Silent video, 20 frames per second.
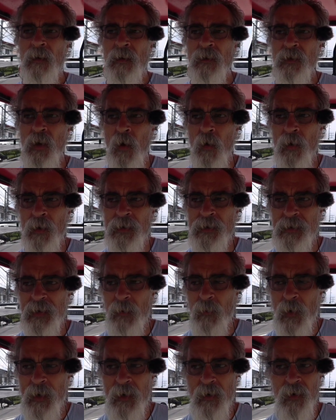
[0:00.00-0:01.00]
told us that
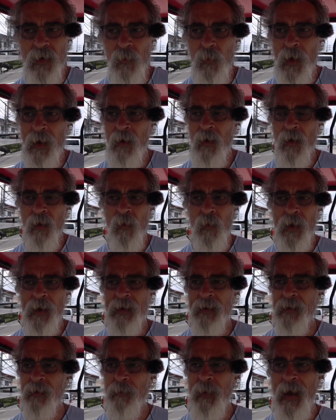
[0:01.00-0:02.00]
we could have went all the way
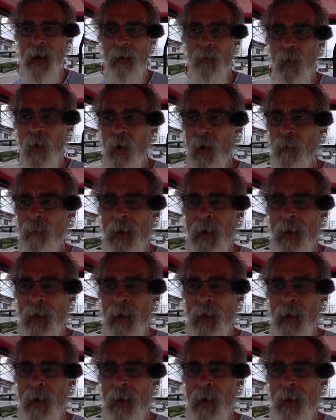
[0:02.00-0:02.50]
to the back wall,